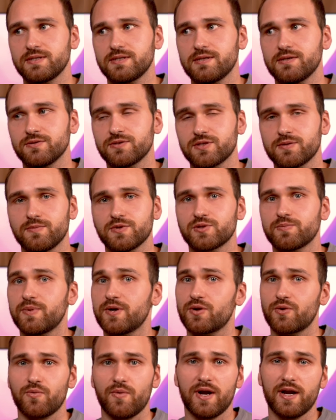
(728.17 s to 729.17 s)
There's so much
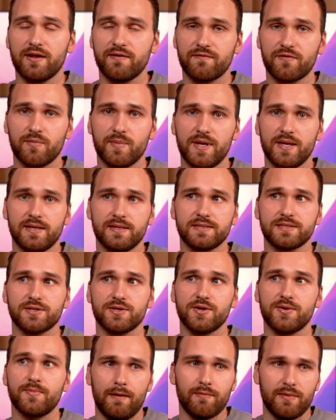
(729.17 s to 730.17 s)
better waiting for me.
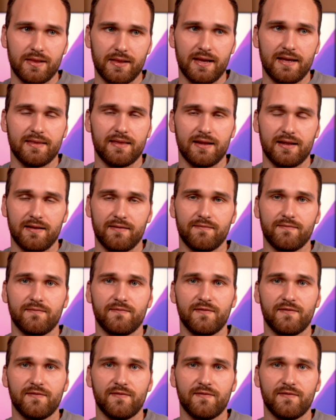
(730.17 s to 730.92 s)
So I'm glad that I